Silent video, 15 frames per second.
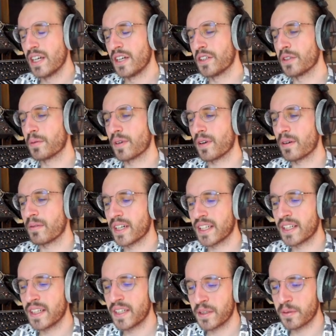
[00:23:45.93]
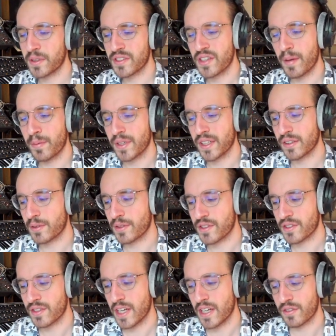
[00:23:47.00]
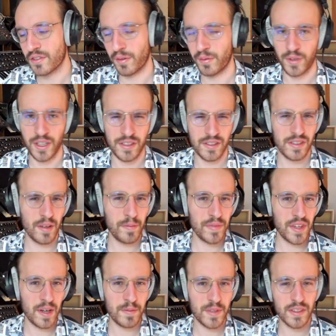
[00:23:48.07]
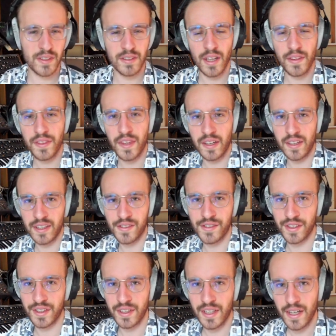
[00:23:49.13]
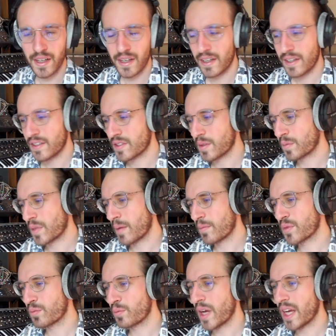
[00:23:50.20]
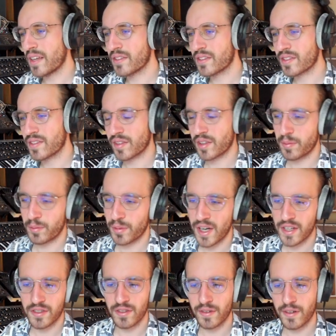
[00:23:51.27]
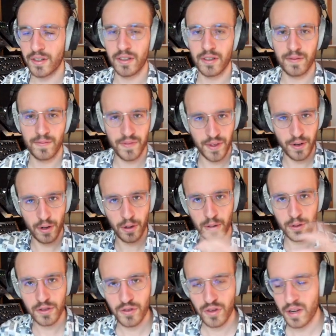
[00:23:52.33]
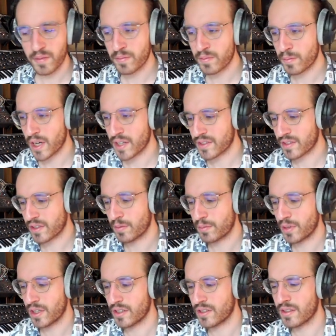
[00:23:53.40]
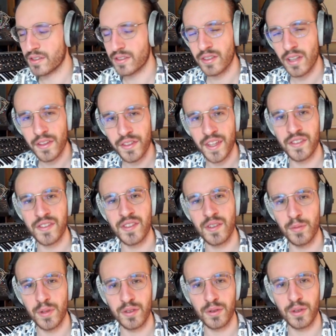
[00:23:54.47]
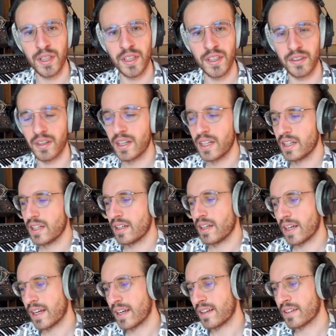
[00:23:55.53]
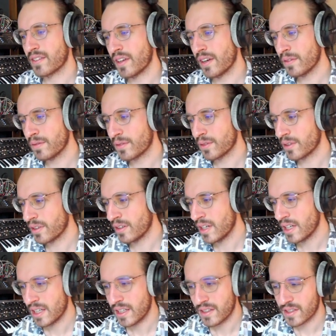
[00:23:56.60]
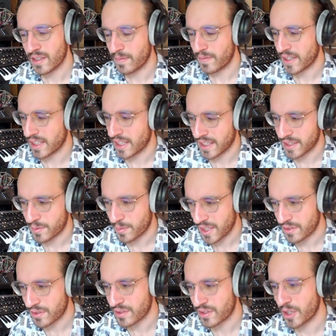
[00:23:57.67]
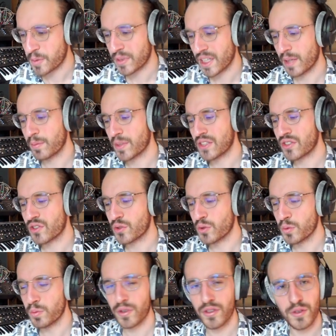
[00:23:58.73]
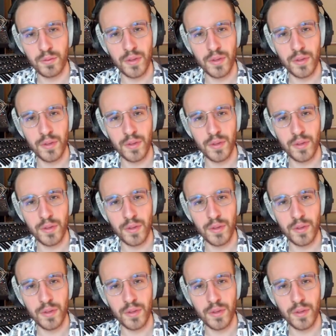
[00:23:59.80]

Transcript: you will already hear what's happening to the snare drum. Well, sometimes it's not that easy. Sometimes bass compression or the whole drum bass compression is not that simple to hear. And therefore, something like Smexoscope can be super, super